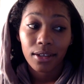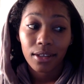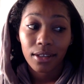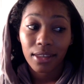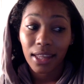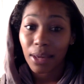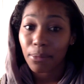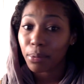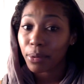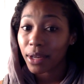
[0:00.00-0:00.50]

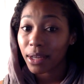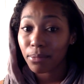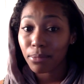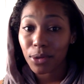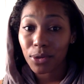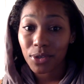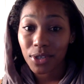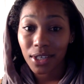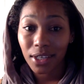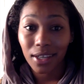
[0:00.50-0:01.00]
They played
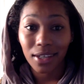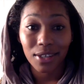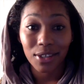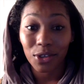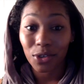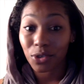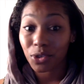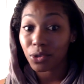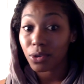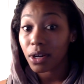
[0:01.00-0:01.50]
music and
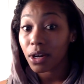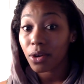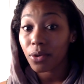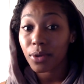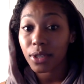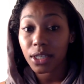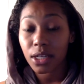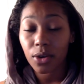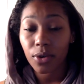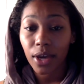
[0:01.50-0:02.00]
told you, oh,
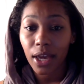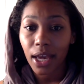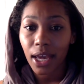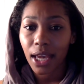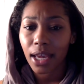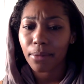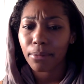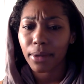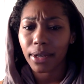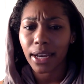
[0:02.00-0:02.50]
it's
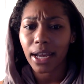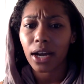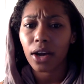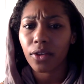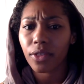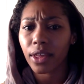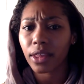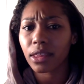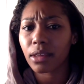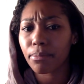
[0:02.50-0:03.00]
okay. But now
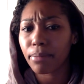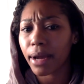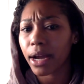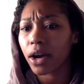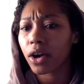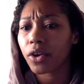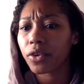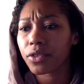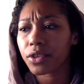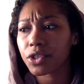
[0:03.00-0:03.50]
that the
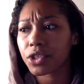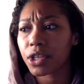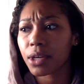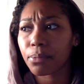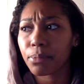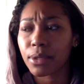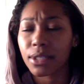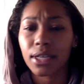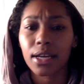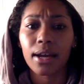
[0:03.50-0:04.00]
bow of the ship
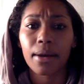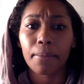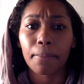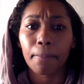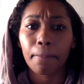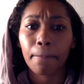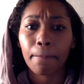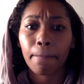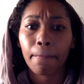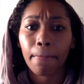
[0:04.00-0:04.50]
is up,
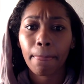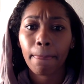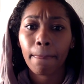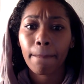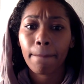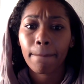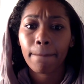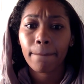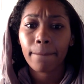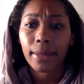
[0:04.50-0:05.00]

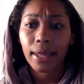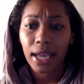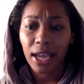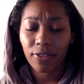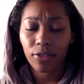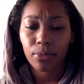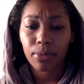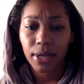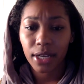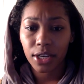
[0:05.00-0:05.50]

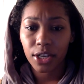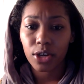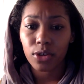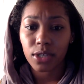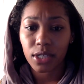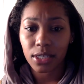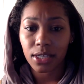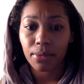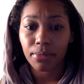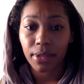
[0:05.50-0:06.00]
everybody knows
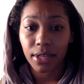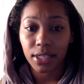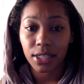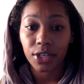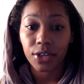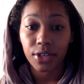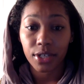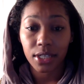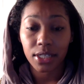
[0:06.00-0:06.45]
that something serious